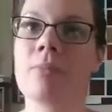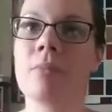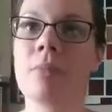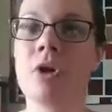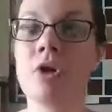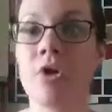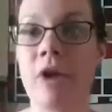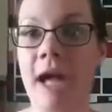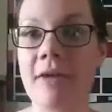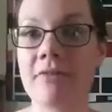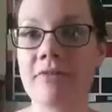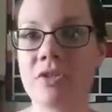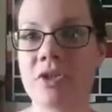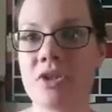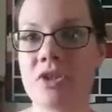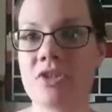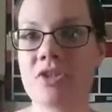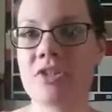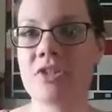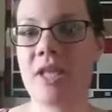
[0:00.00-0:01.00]

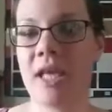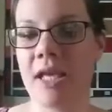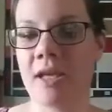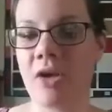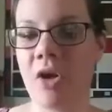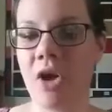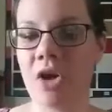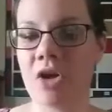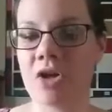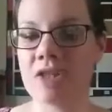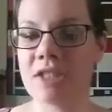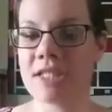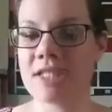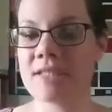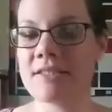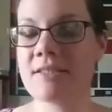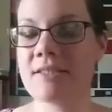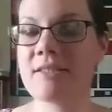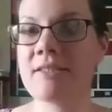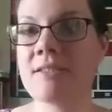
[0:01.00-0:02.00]
crafters and
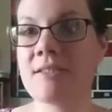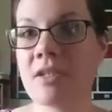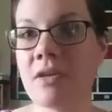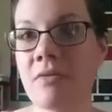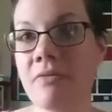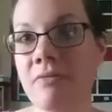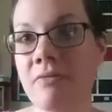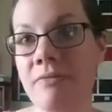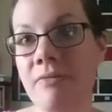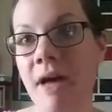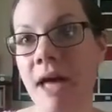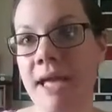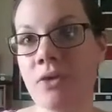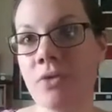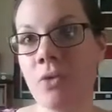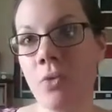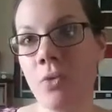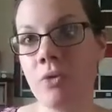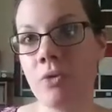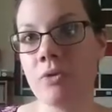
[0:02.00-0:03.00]
artists
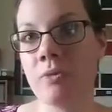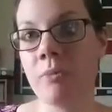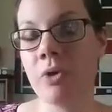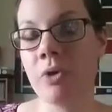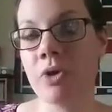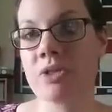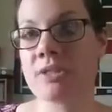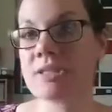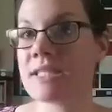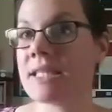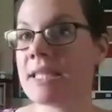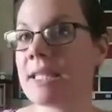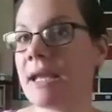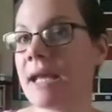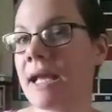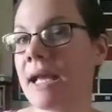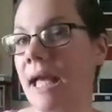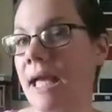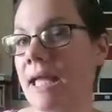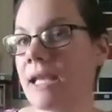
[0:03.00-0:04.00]
find old books, and then
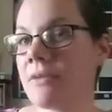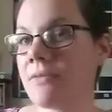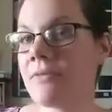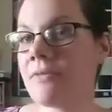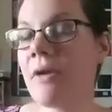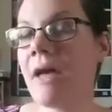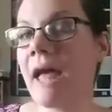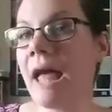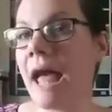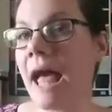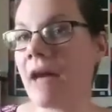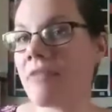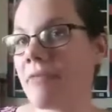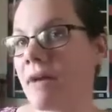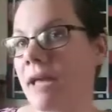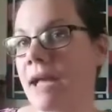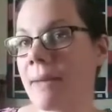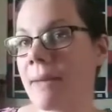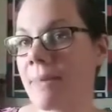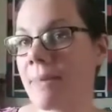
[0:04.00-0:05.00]
I kind of have
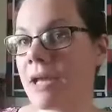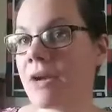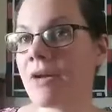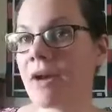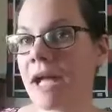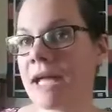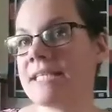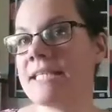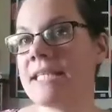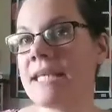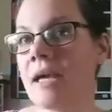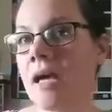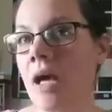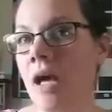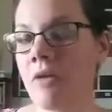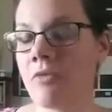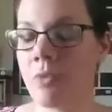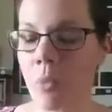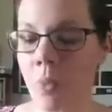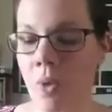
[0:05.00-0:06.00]
a better idea
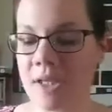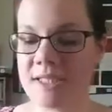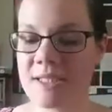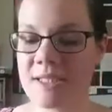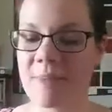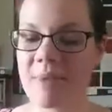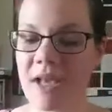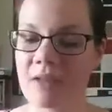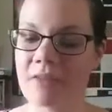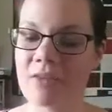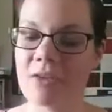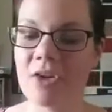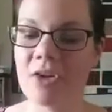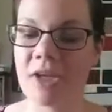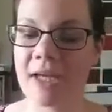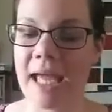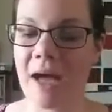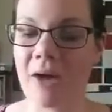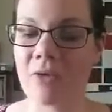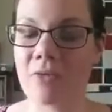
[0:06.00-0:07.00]
of what to be on the
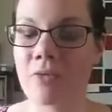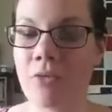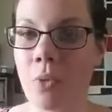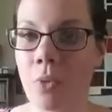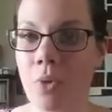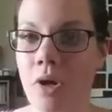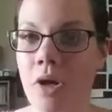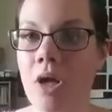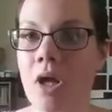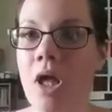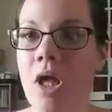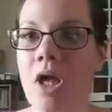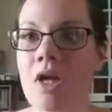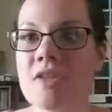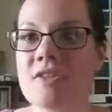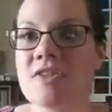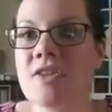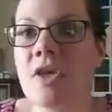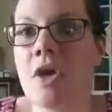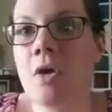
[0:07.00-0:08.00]
lookout for.
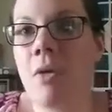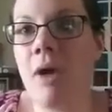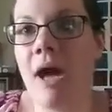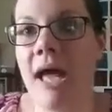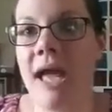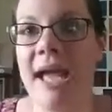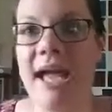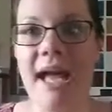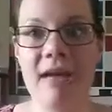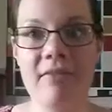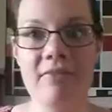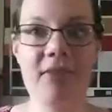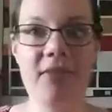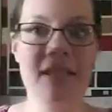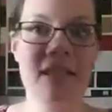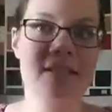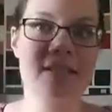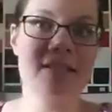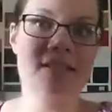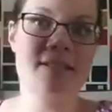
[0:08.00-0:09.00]
So I have
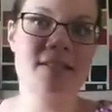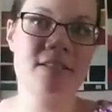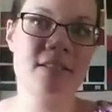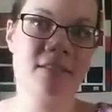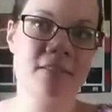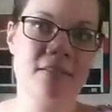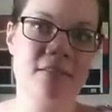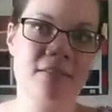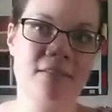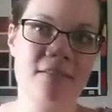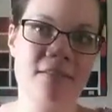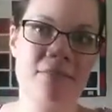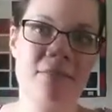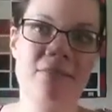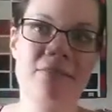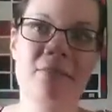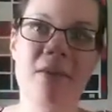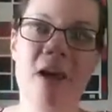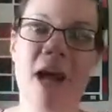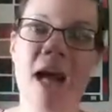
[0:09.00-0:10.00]
these
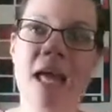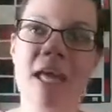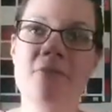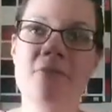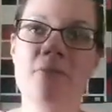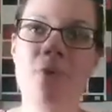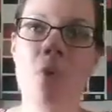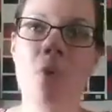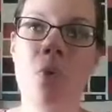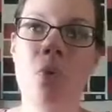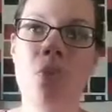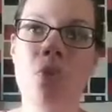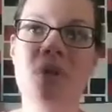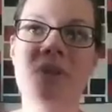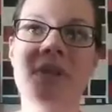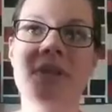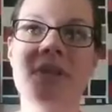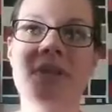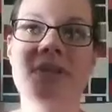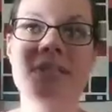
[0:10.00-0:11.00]
5
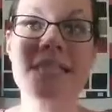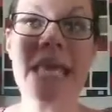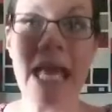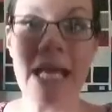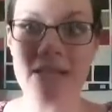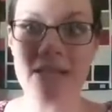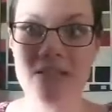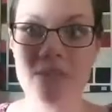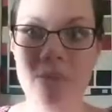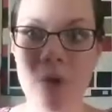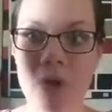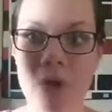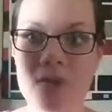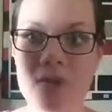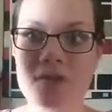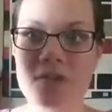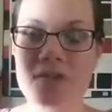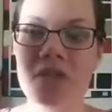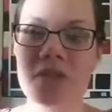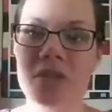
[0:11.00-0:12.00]
old
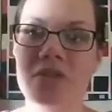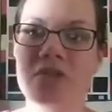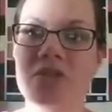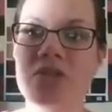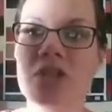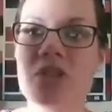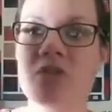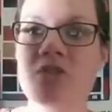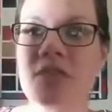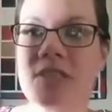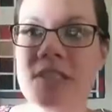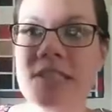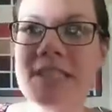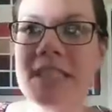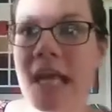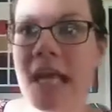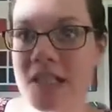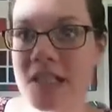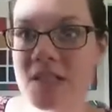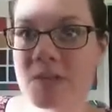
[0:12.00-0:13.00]
textbooks. They're children's
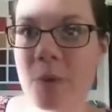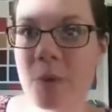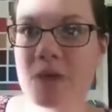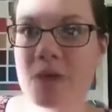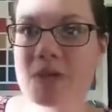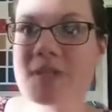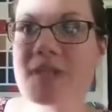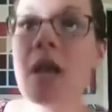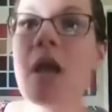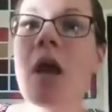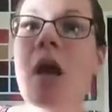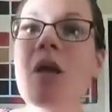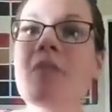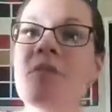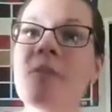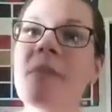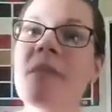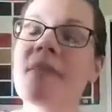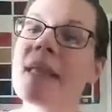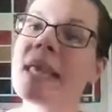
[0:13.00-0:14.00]
textbooks
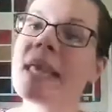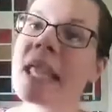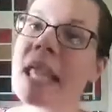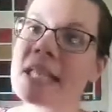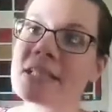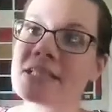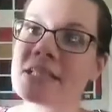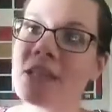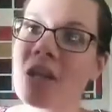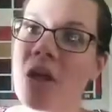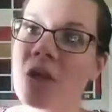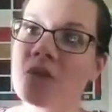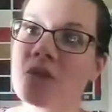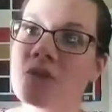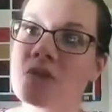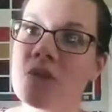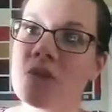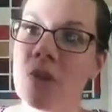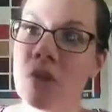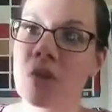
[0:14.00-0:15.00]
from the late
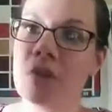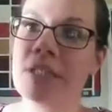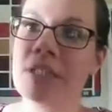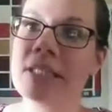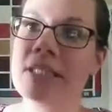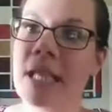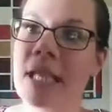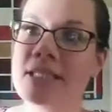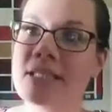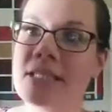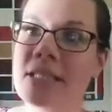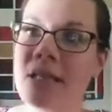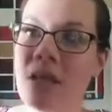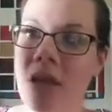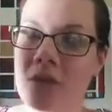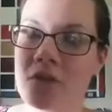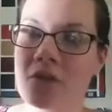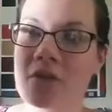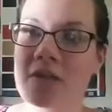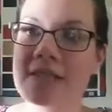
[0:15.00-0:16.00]
1800s and early
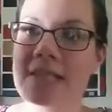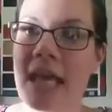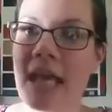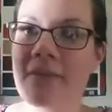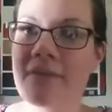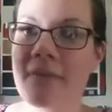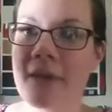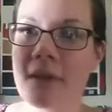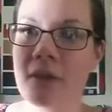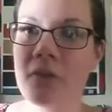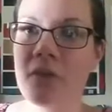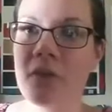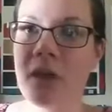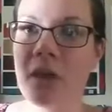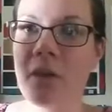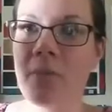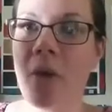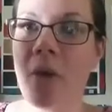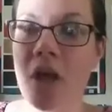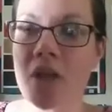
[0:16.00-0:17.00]
1900s. I found
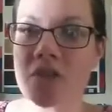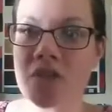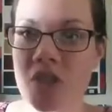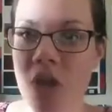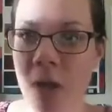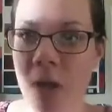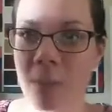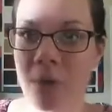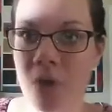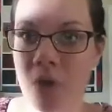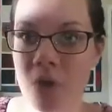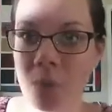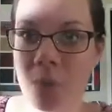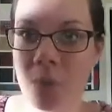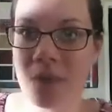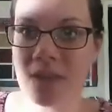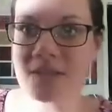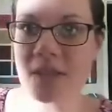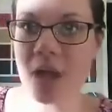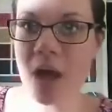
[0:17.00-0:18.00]
them on
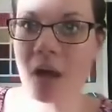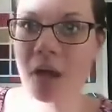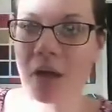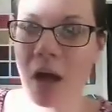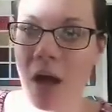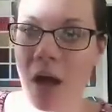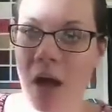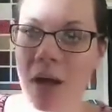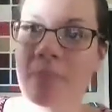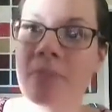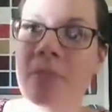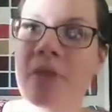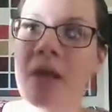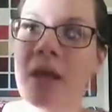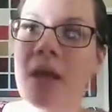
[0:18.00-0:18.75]
shopgoodwill.com.